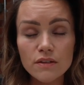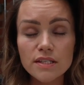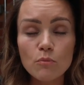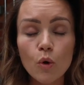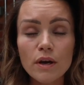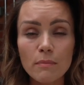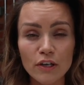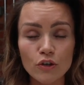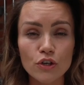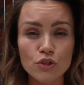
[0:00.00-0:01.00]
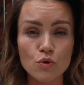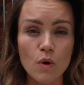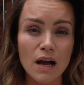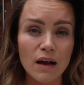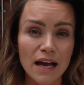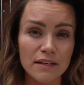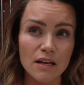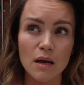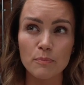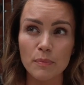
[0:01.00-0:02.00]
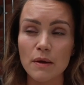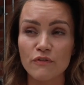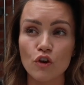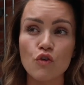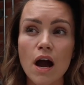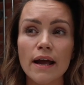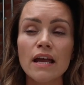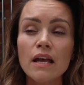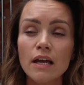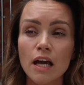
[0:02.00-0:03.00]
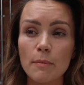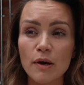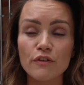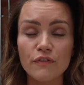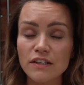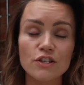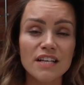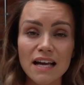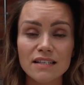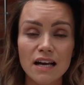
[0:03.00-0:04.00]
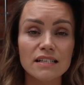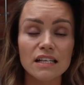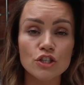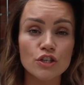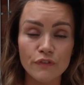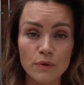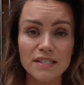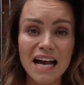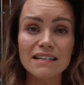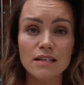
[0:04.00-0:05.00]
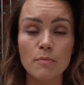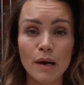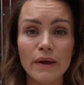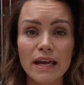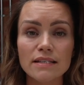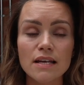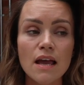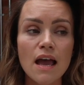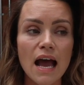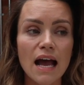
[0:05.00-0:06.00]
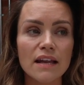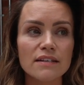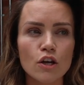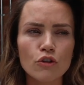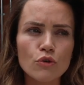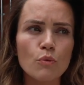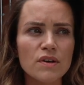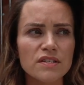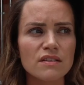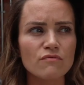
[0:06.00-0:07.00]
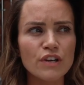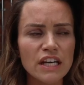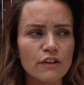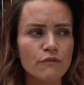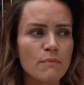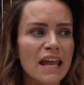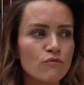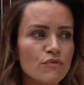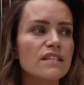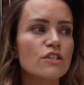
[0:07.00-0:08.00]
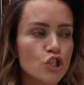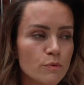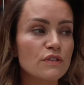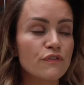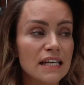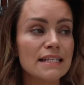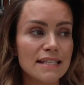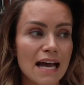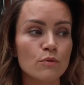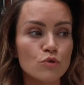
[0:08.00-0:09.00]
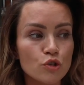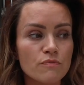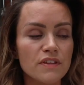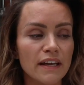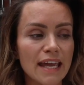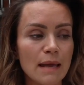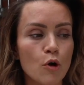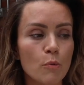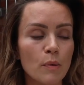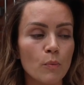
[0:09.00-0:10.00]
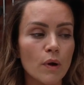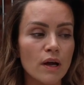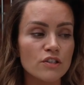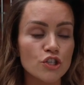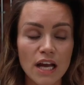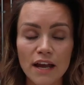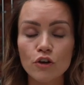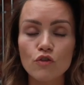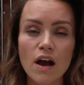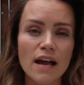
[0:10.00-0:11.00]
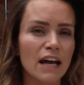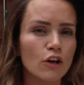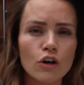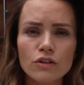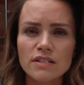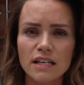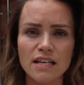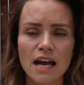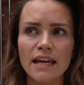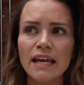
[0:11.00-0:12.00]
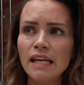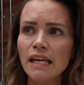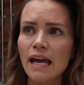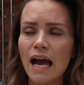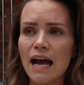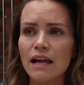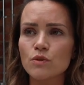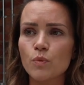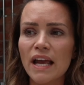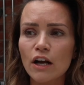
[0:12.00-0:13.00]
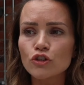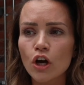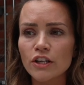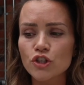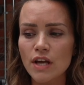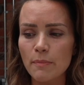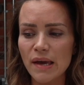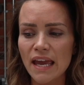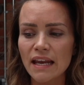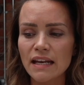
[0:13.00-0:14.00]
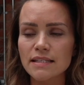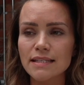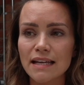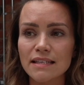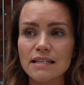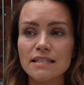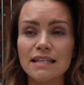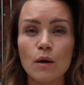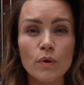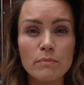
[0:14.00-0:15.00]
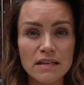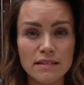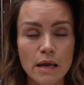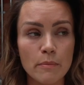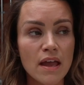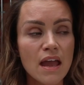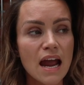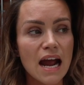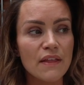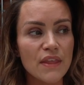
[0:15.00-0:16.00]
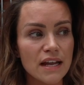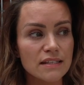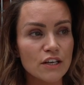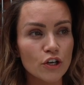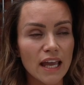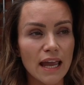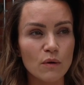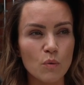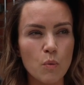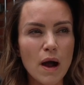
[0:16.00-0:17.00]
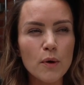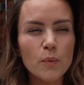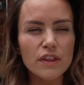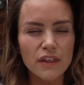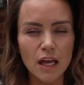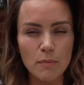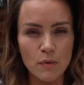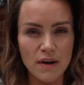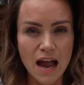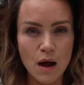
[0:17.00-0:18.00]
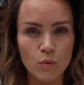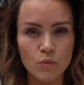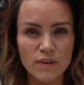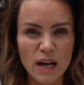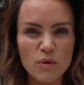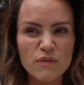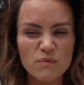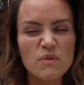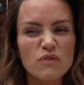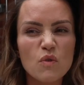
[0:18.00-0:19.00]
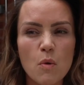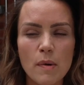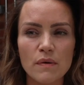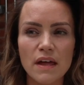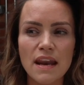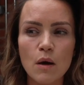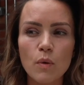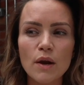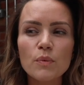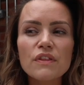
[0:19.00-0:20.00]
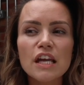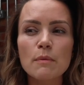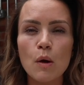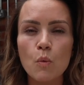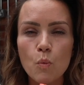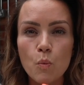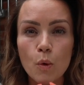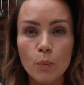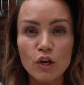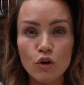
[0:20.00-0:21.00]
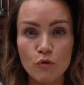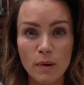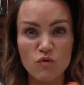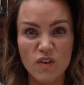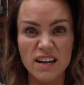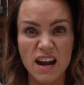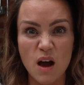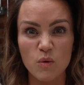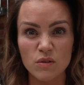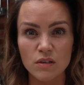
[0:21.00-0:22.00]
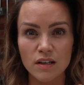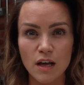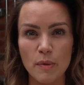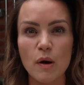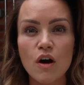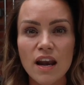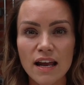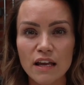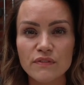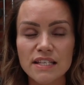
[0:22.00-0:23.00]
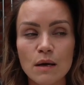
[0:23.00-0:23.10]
This morning, my youngest daughter had a bit of a cry about the fact her dad died and she felt sad about it. And although it wasn't really the main reason she was feeling sad, it was something that came up and she had a cry and I cuddled her tight and we acknowledged that pain and sadness and that we miss him. And then I said, okay, well, why don't we think about now? Now we've thought about that. Now, why don't we think about what we love about right now, about our lives?